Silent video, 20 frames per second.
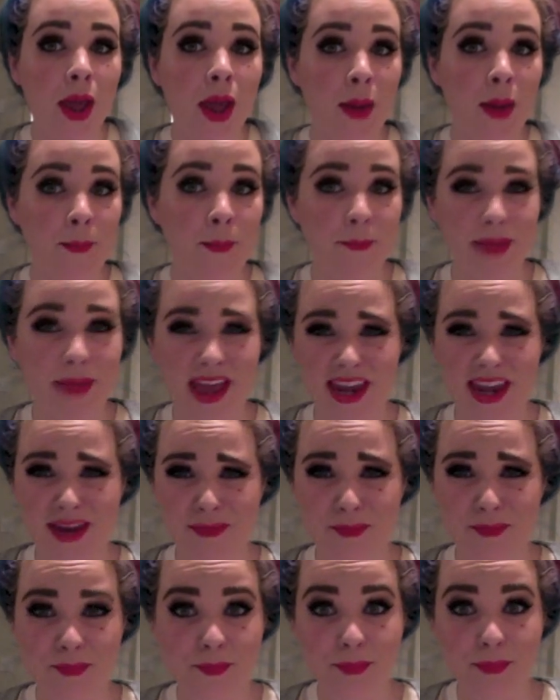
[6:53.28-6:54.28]
made a
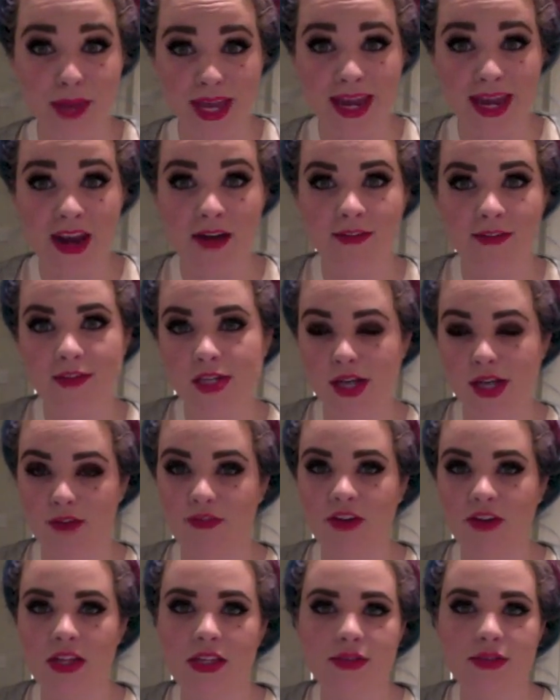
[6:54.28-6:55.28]
big enough
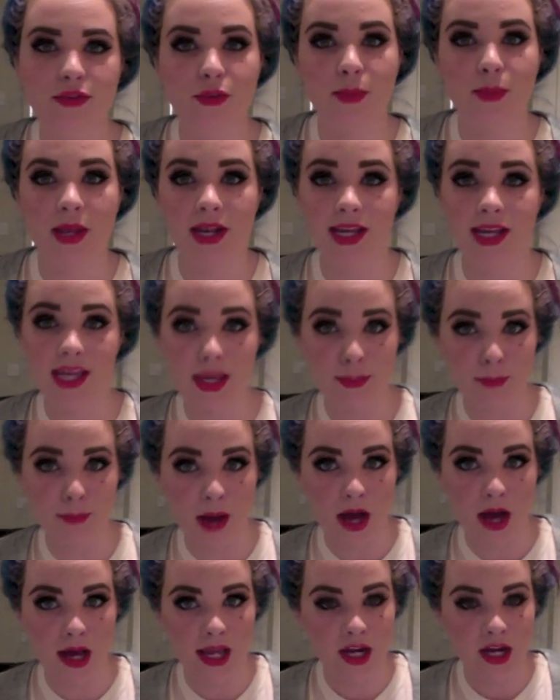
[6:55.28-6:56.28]
difference for me to keep
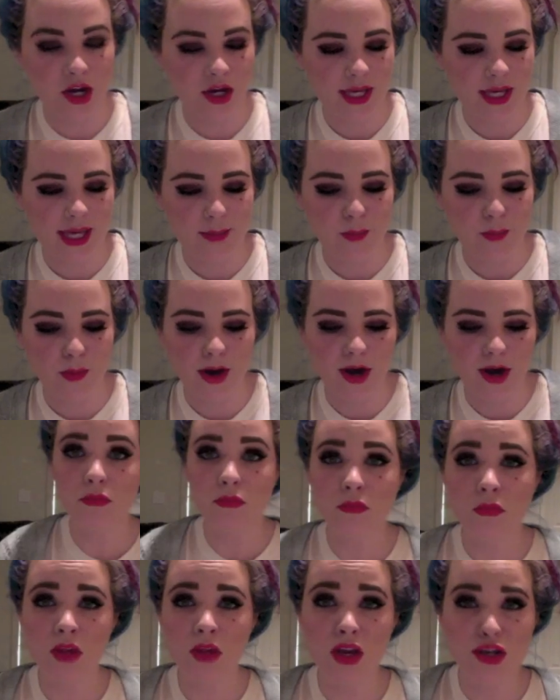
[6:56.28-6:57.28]
buying or keep wearing.
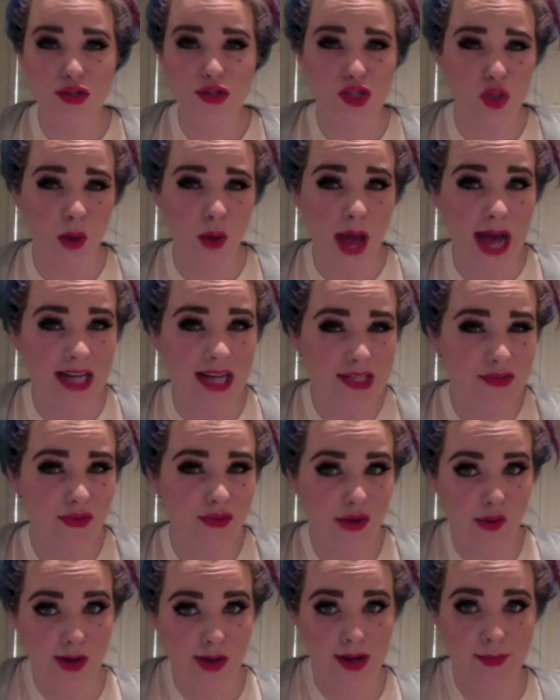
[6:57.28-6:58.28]
So I asked for a
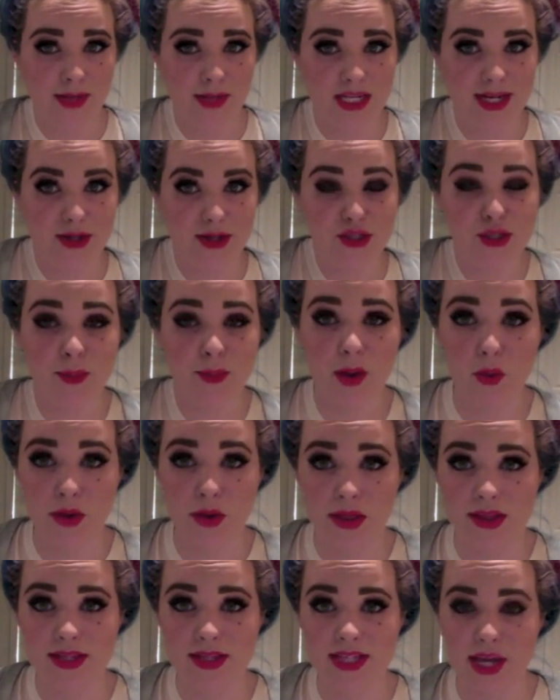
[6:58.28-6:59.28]
recommendation by one of
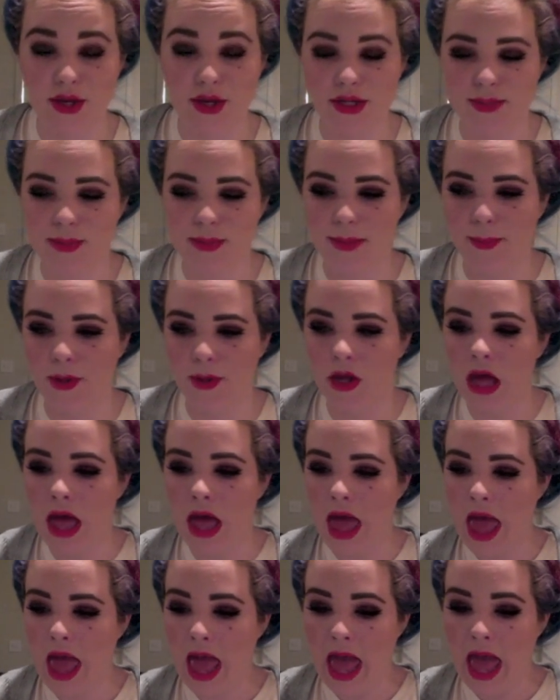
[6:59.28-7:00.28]
the salespeople,
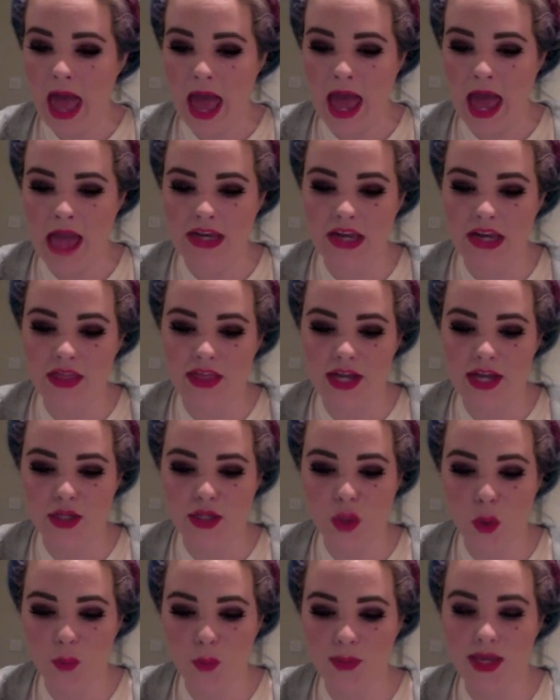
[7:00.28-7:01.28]
and they
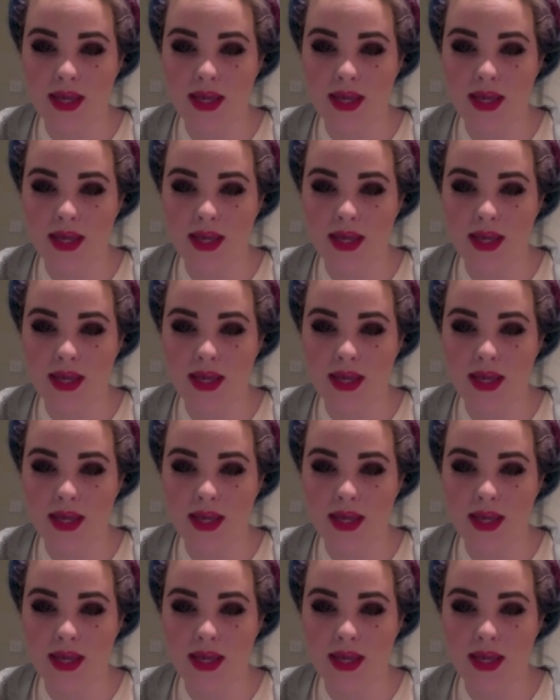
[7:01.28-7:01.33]
told me